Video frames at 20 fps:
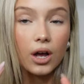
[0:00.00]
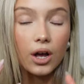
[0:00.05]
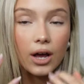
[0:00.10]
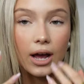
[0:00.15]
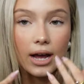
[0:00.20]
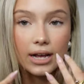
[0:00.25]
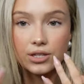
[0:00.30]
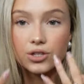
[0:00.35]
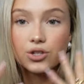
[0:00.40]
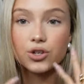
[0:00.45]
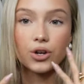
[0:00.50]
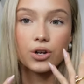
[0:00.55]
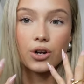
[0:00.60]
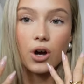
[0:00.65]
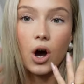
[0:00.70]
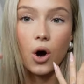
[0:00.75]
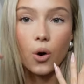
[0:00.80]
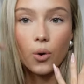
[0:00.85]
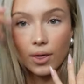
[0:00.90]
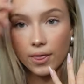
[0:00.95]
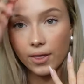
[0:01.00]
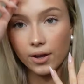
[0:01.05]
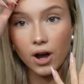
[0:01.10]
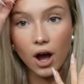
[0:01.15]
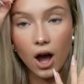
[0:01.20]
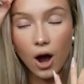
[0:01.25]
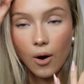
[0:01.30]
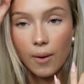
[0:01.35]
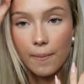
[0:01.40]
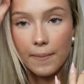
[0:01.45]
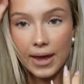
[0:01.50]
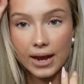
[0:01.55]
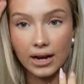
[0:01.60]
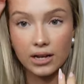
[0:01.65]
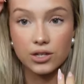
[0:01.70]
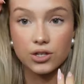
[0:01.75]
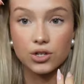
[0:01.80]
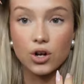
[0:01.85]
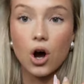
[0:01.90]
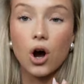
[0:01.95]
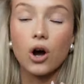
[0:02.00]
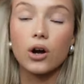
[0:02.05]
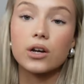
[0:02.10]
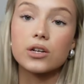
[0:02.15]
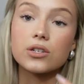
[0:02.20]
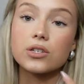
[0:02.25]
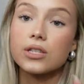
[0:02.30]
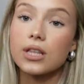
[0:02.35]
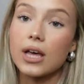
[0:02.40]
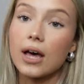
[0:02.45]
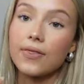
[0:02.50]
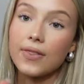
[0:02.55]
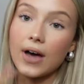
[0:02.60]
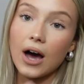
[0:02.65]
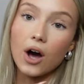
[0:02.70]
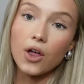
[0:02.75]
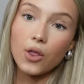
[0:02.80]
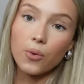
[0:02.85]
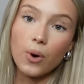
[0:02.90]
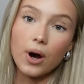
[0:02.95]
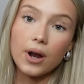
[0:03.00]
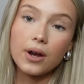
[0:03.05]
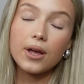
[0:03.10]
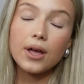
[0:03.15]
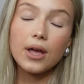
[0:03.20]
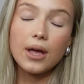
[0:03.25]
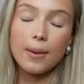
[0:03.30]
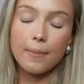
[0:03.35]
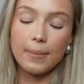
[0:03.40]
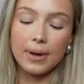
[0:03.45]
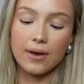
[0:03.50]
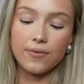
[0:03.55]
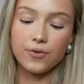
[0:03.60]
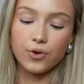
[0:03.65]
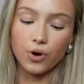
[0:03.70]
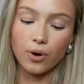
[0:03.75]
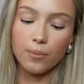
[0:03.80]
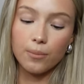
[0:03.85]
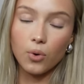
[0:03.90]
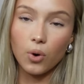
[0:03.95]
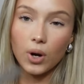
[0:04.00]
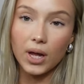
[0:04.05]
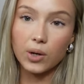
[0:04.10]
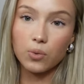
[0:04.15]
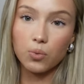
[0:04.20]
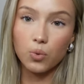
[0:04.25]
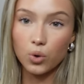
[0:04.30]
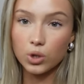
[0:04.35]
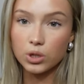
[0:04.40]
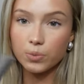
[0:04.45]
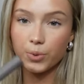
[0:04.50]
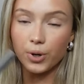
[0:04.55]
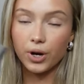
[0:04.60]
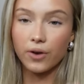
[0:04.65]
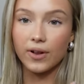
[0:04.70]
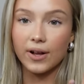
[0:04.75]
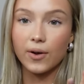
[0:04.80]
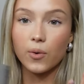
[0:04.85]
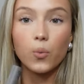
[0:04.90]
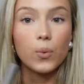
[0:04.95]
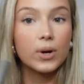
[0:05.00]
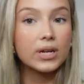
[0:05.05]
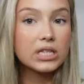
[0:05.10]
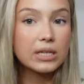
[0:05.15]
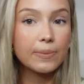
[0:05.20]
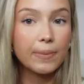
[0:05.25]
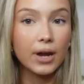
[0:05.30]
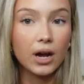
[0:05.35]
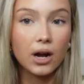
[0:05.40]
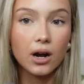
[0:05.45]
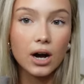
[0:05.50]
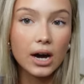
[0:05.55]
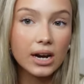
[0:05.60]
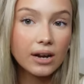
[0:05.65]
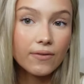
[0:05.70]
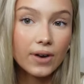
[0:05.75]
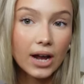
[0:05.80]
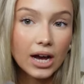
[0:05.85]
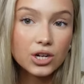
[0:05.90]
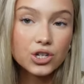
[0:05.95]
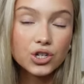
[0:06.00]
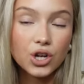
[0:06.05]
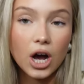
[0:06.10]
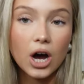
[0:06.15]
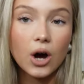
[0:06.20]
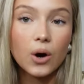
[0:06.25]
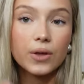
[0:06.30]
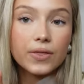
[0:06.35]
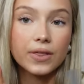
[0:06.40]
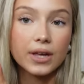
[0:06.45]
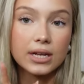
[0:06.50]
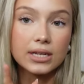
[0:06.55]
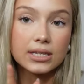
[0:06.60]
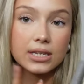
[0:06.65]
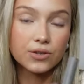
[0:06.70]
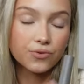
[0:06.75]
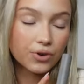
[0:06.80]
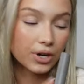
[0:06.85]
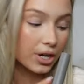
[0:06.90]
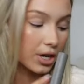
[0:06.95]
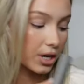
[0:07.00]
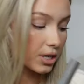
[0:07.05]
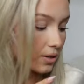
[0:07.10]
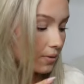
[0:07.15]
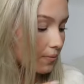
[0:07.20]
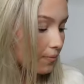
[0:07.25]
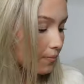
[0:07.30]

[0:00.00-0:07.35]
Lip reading: as good at holding the curl and being as dark as that other one. But if you're a more like waterproof, like wispier kind of lash girl, this is really good.